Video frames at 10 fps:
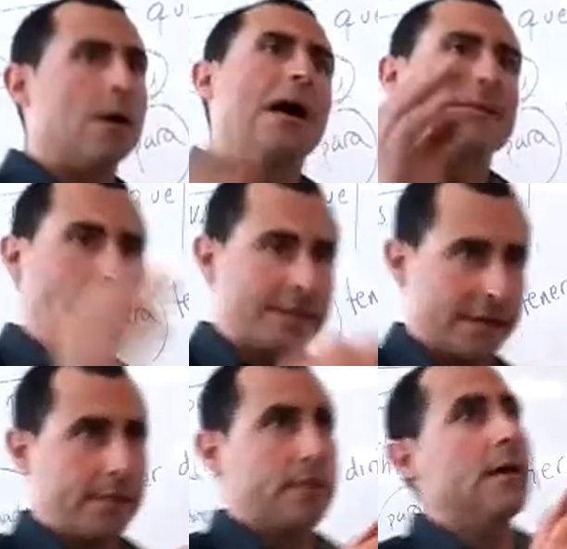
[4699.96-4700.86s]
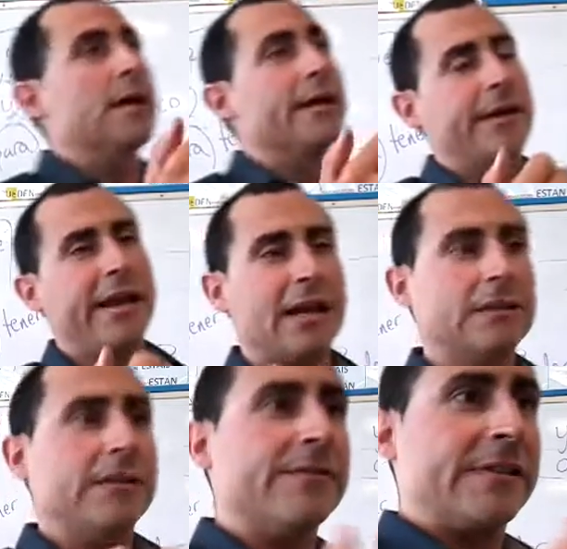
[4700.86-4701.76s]
As I said,
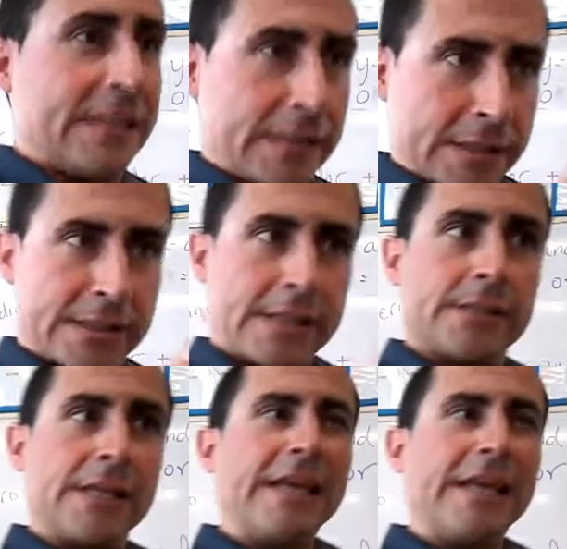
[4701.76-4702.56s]
negative sentences,